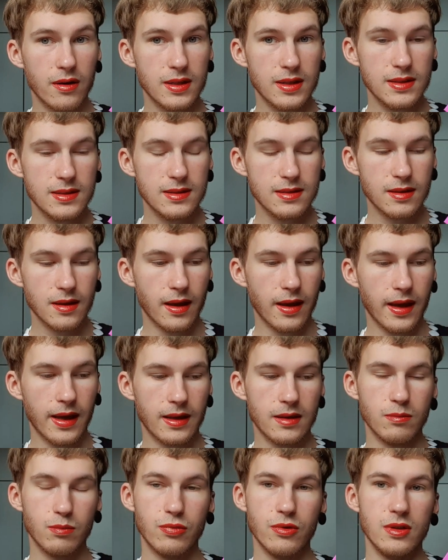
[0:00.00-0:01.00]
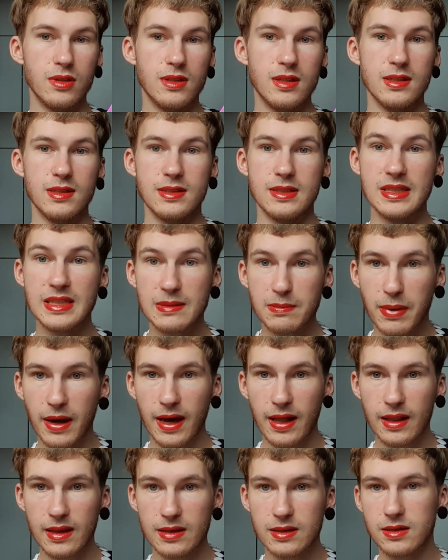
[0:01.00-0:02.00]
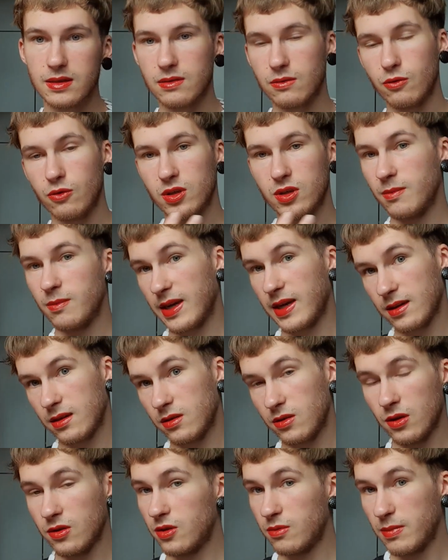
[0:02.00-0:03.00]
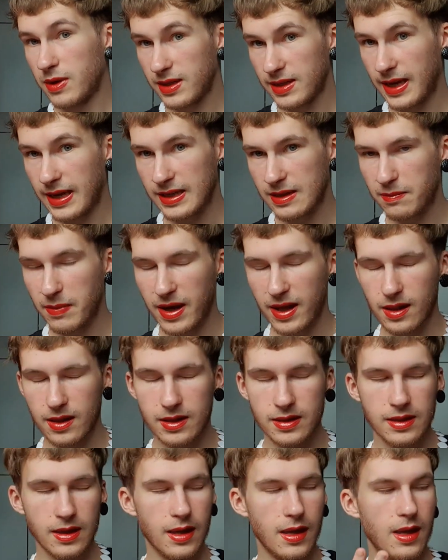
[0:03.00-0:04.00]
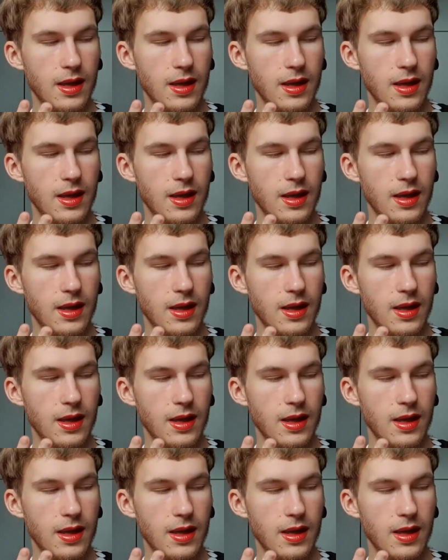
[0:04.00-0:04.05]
it and put it in a Z palette or in another magnetic palette.